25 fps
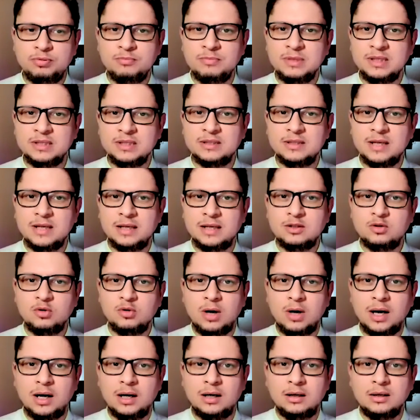Means that you
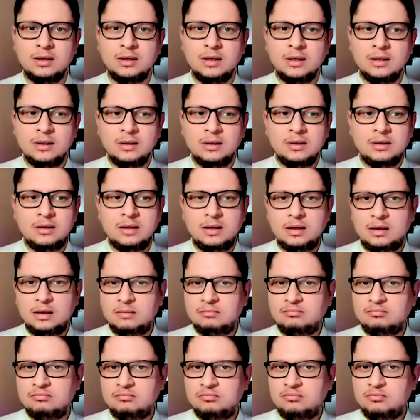are
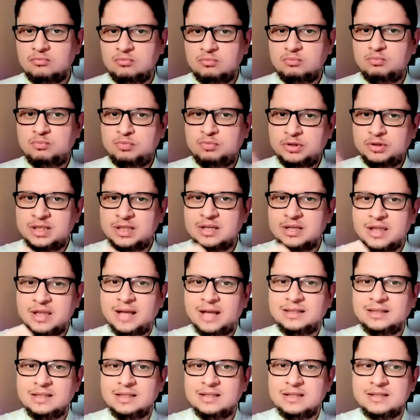putting
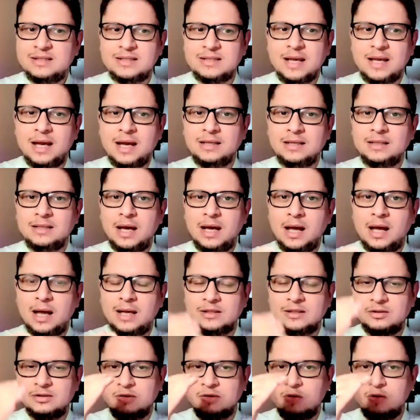that inside
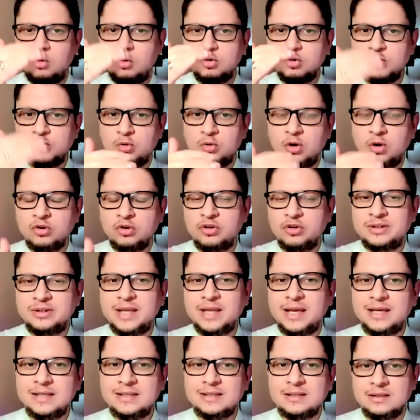as also on the
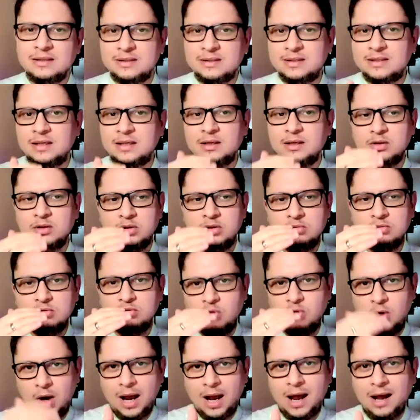test and say
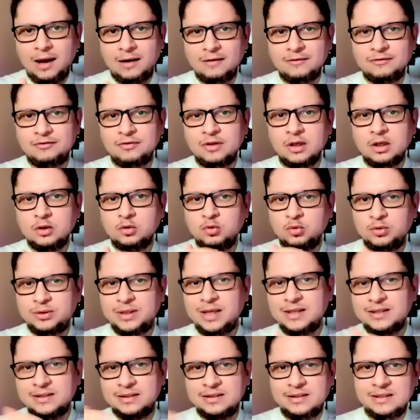you have to
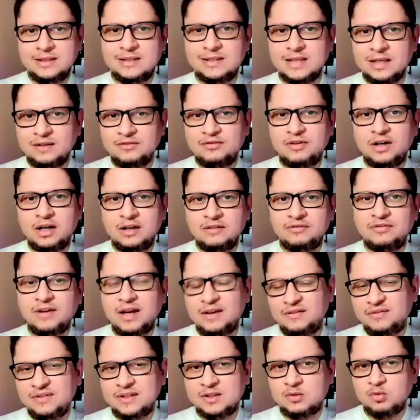test this and verify
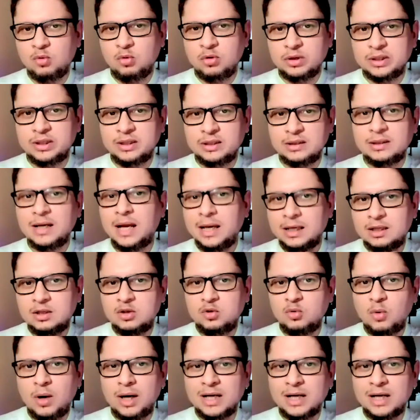if it's working like you are